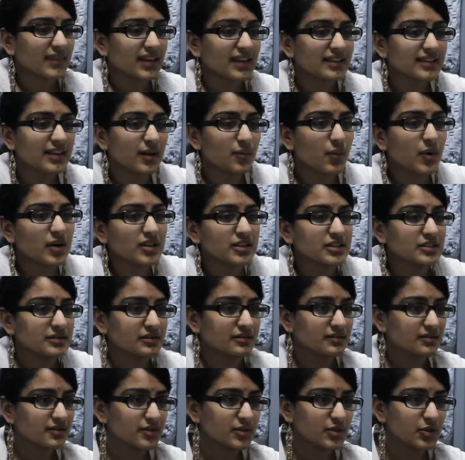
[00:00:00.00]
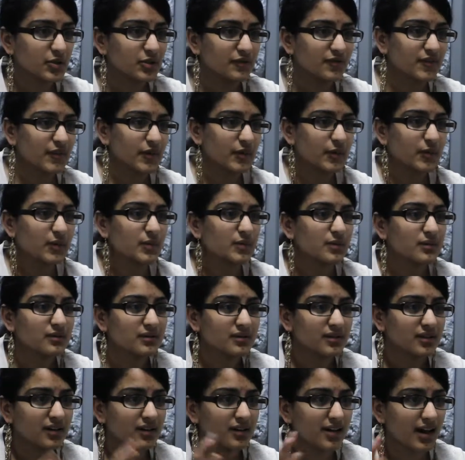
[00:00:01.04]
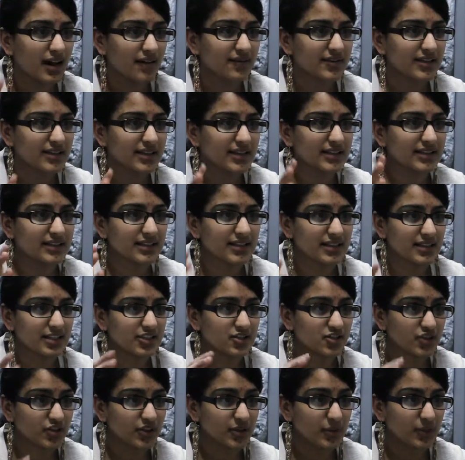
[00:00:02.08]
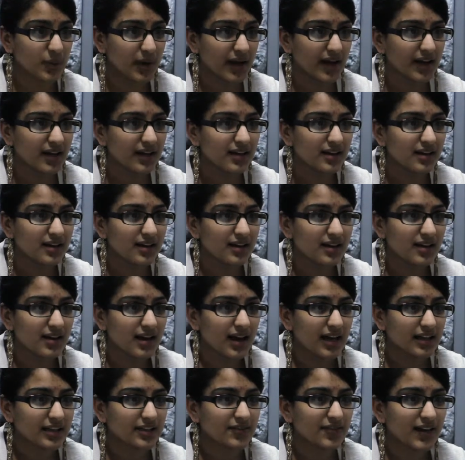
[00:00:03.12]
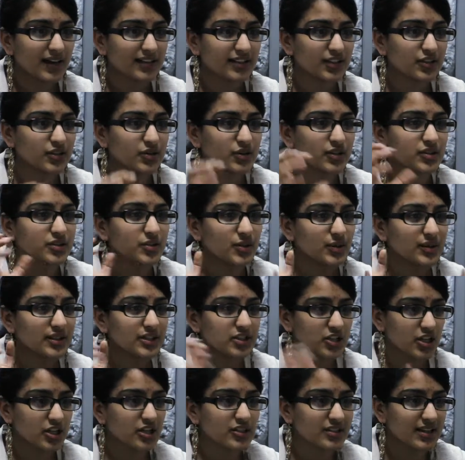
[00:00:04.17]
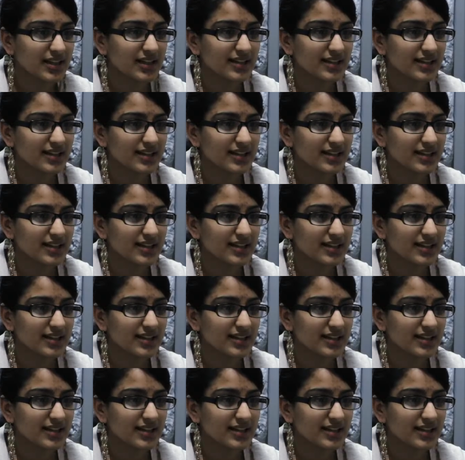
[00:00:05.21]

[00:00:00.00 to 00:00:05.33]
And they want you to view everything in a certain way, and the fact that you can totally change that,